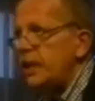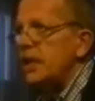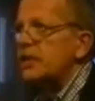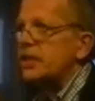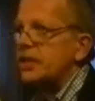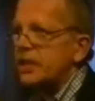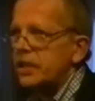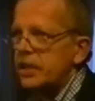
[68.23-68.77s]

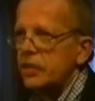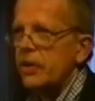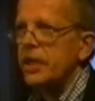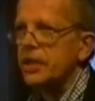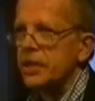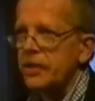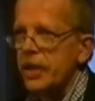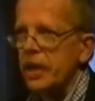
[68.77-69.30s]
it's the
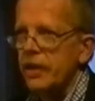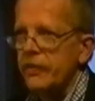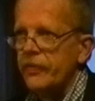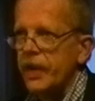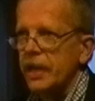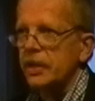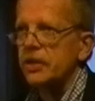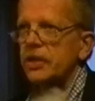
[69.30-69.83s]
situation that
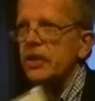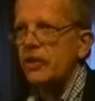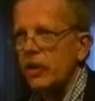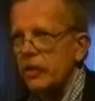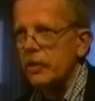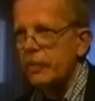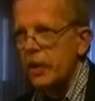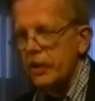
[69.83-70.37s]
offends,
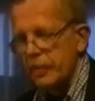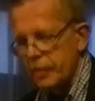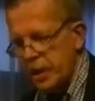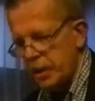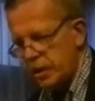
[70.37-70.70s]
not the poem.